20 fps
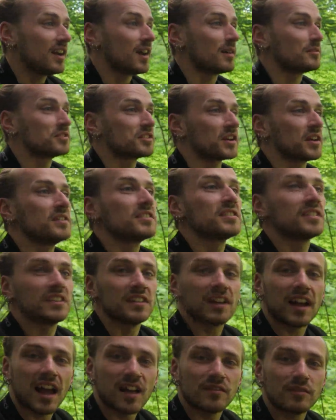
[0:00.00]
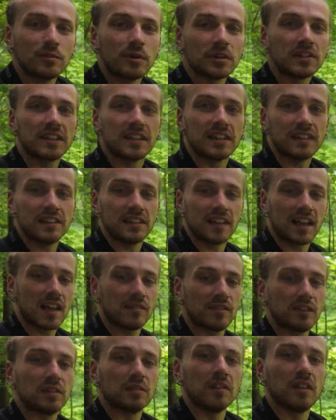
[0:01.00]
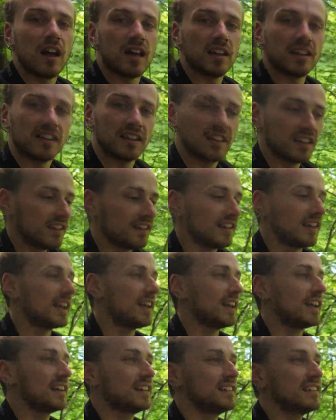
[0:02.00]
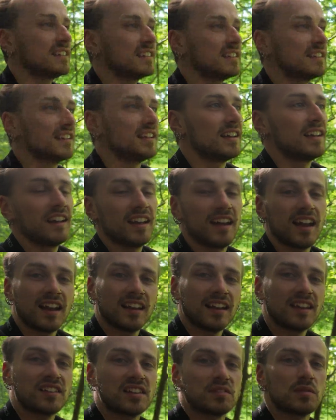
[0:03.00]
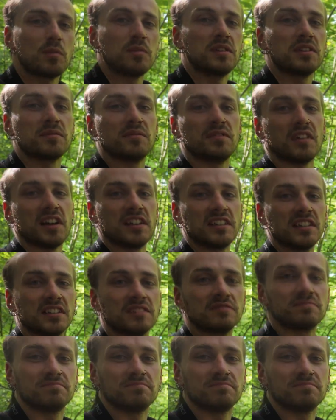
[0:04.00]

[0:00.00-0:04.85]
I'm just going to have a wander, have a little hike, and let's see what we can find.